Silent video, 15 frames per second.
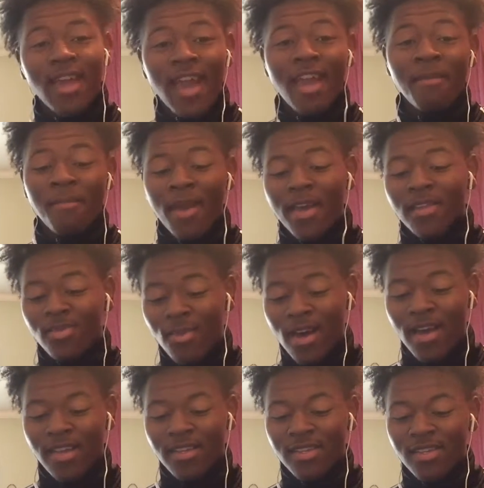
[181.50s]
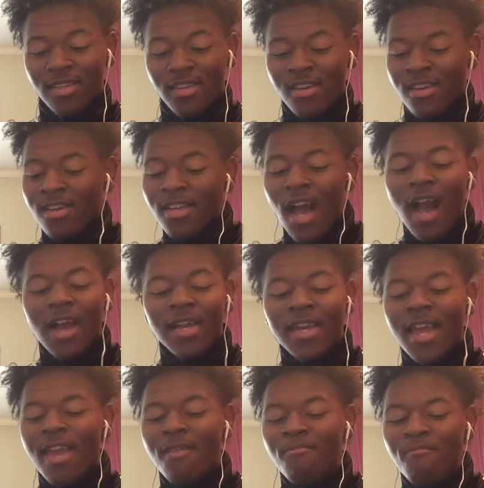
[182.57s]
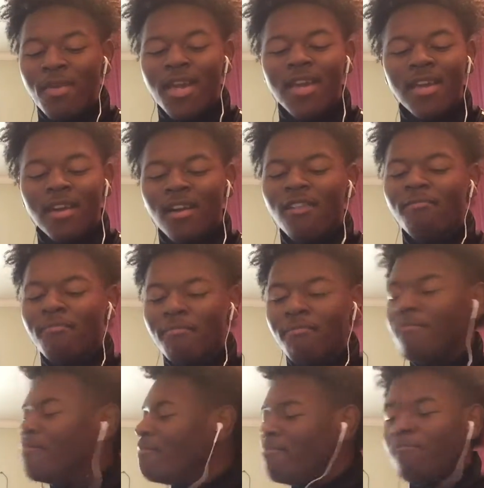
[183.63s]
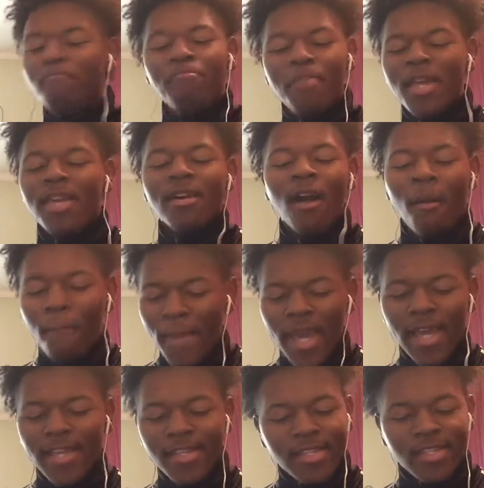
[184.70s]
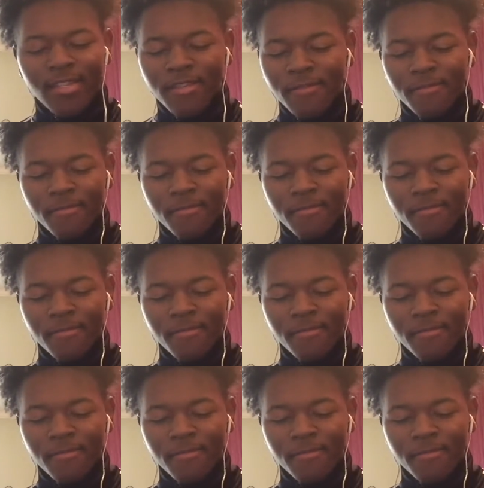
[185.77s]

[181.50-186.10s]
came back twice. Y'all can't beat a beat a beast.